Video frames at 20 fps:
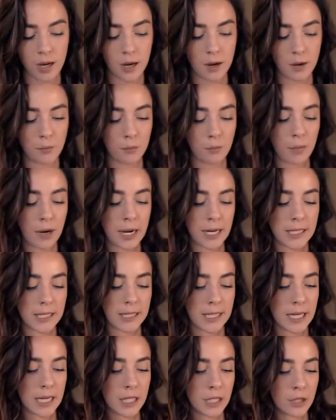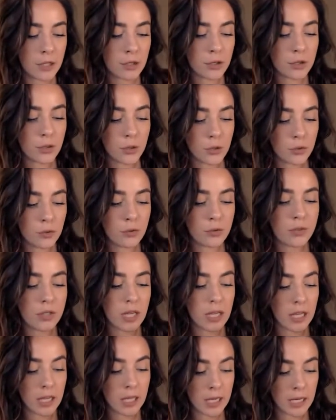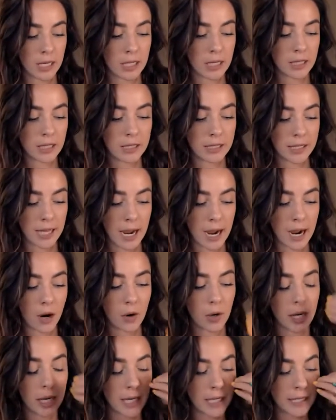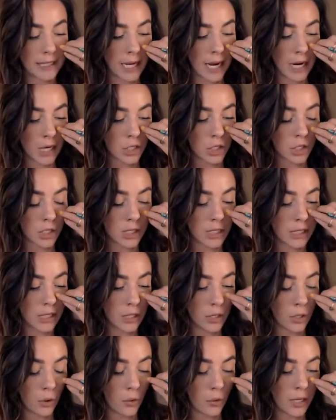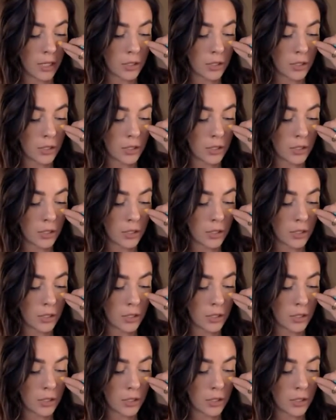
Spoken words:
by stating your truths and getting this out, it's actually going